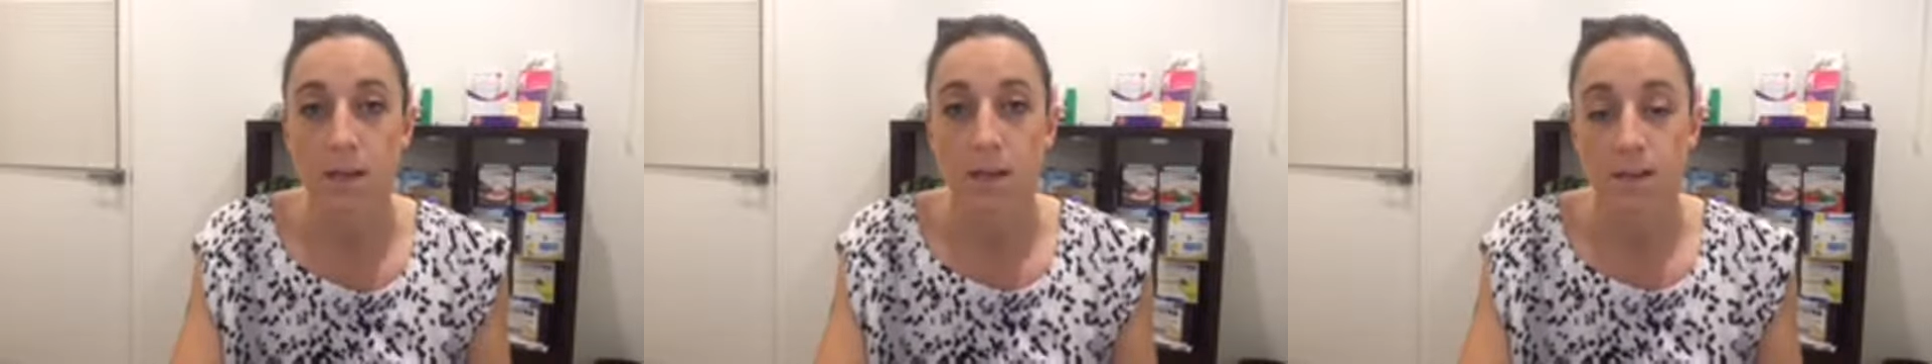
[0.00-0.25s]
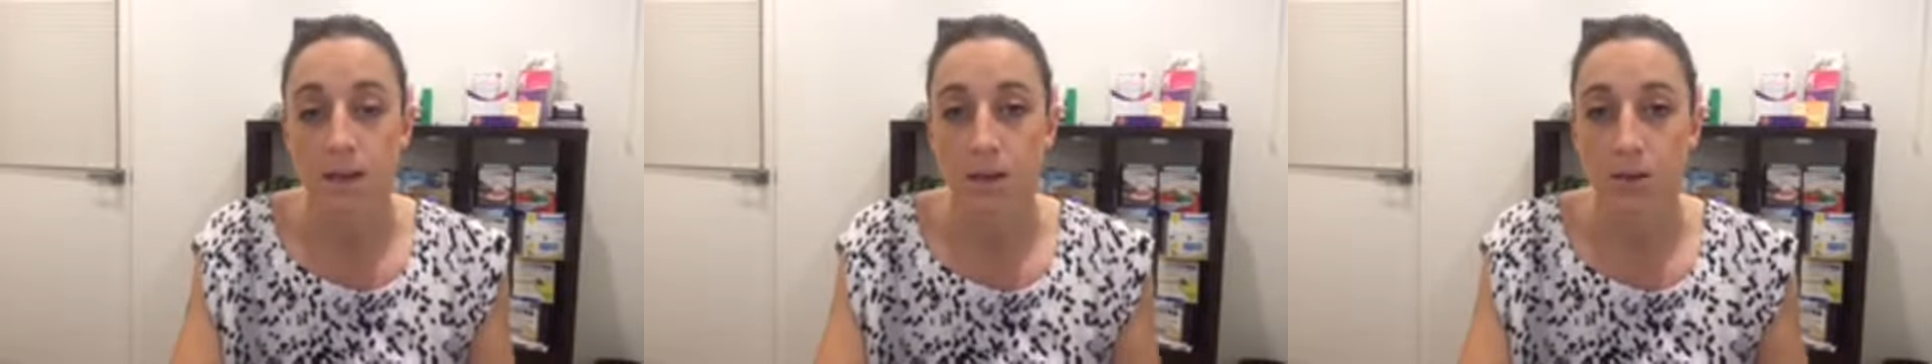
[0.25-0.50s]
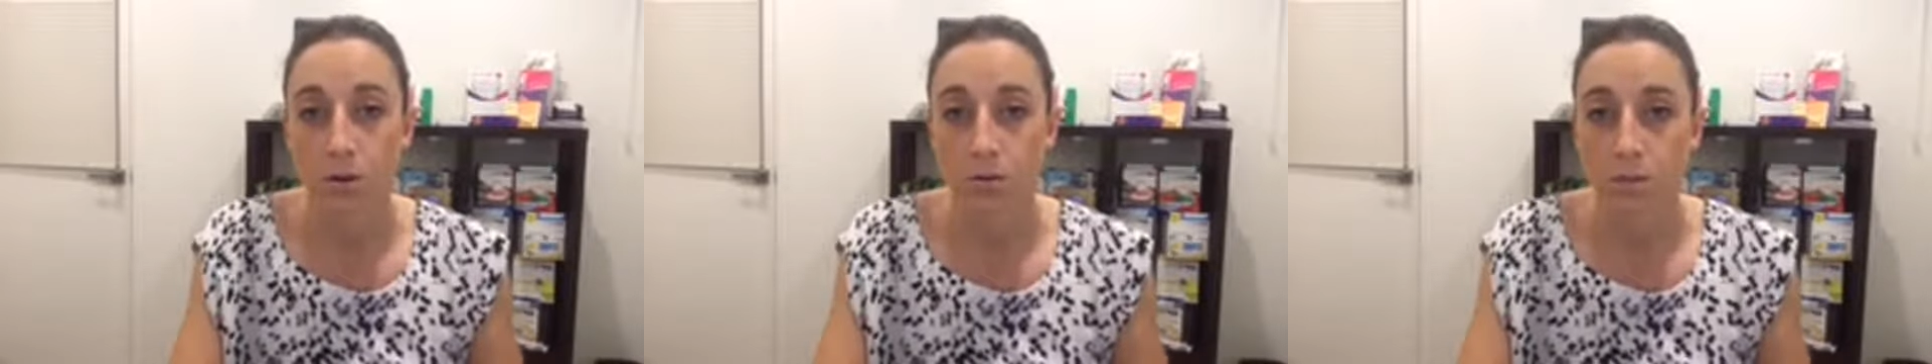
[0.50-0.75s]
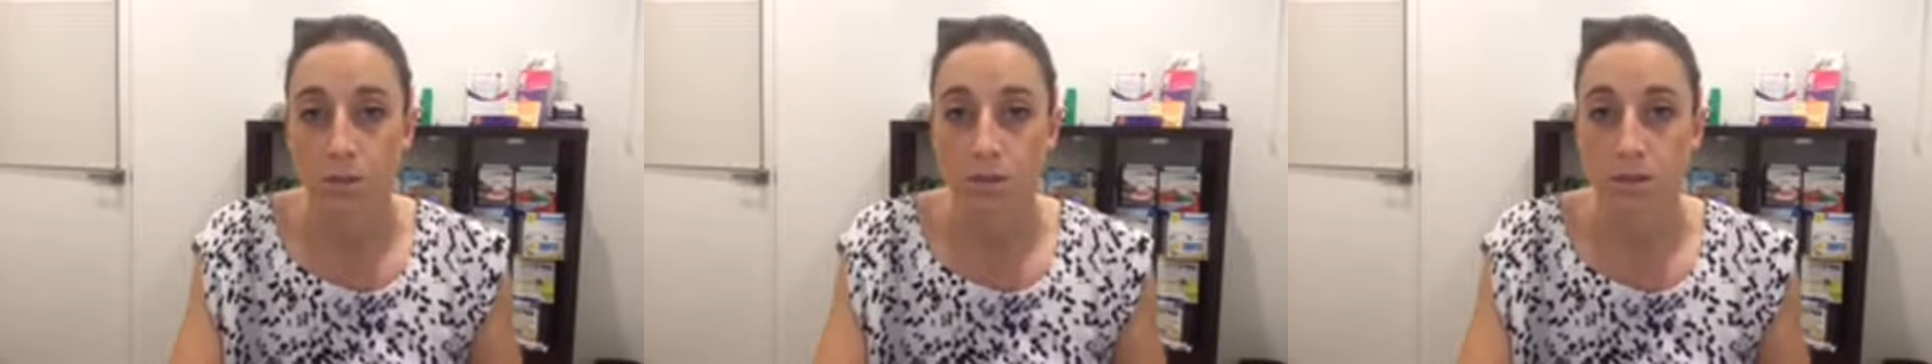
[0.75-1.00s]
The other
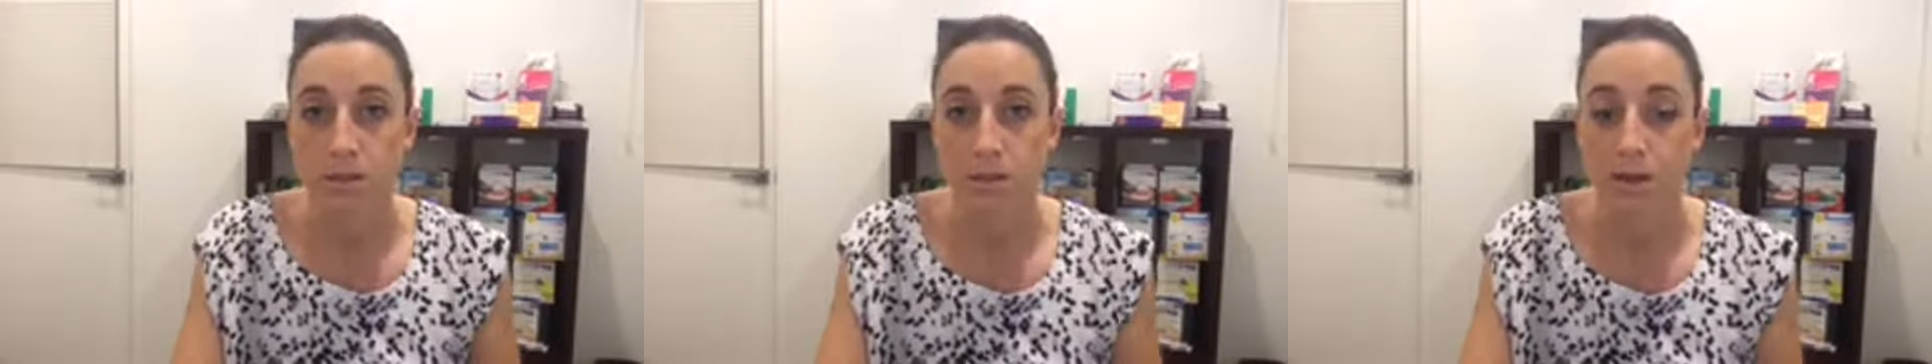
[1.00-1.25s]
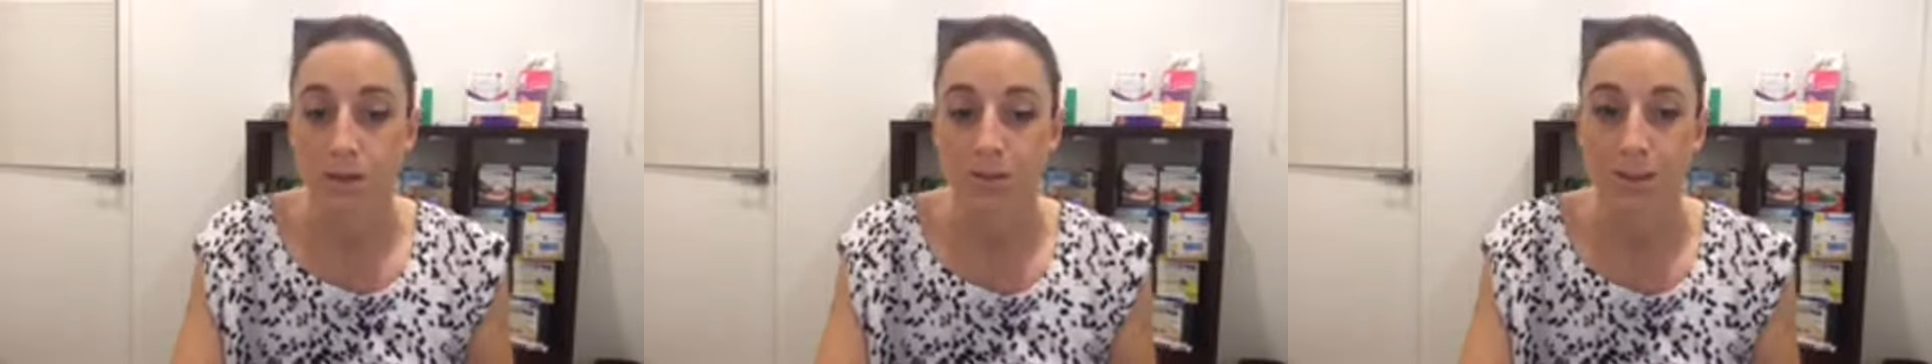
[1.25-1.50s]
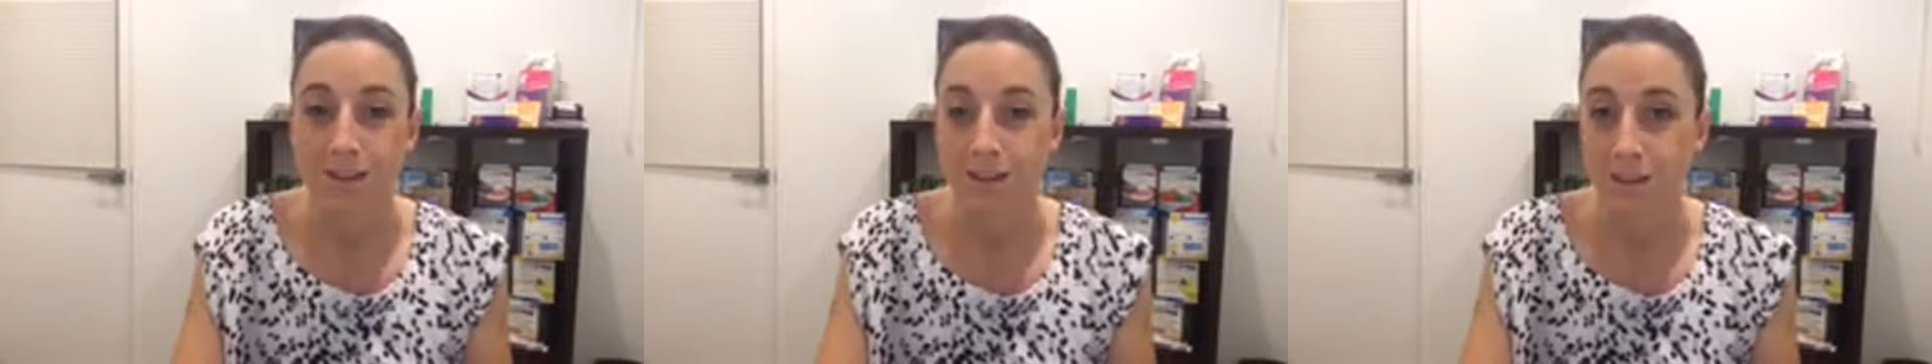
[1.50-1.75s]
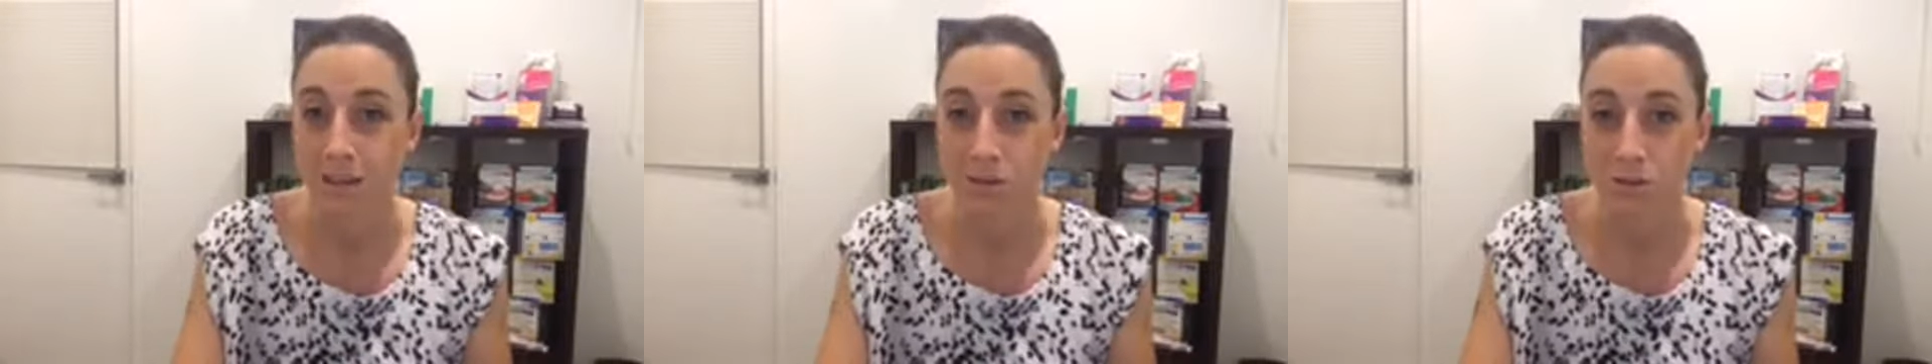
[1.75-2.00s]
option is Healthy
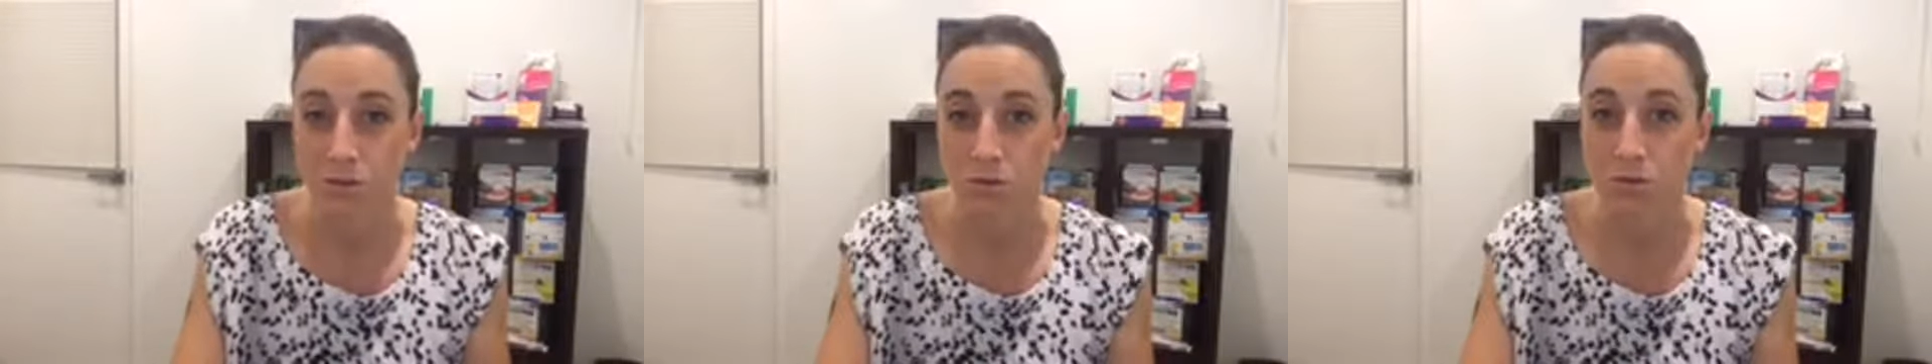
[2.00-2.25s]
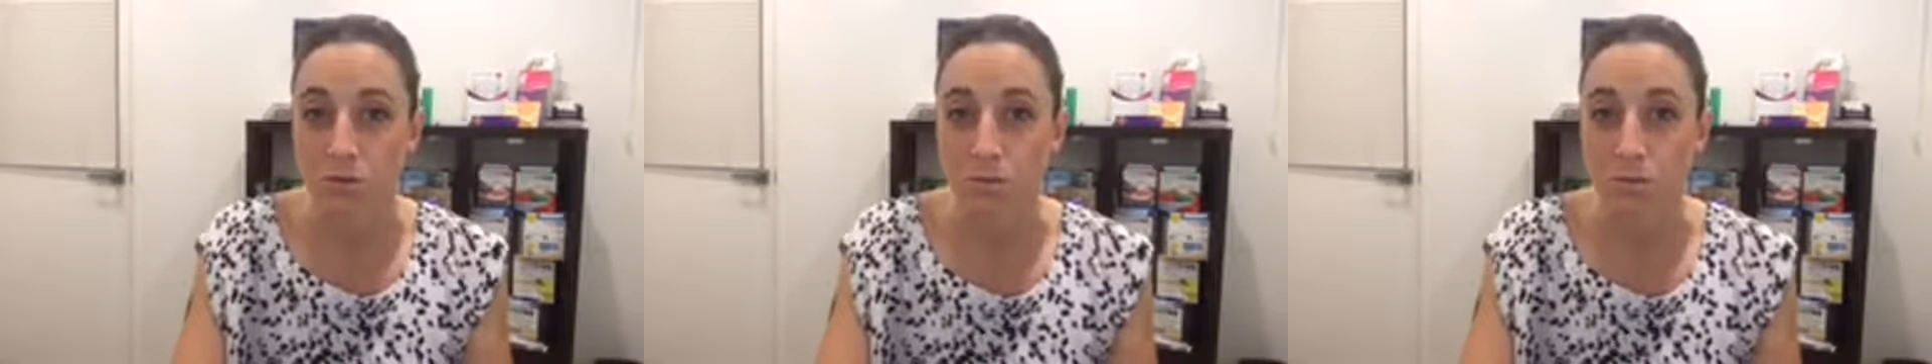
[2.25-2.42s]
Essentials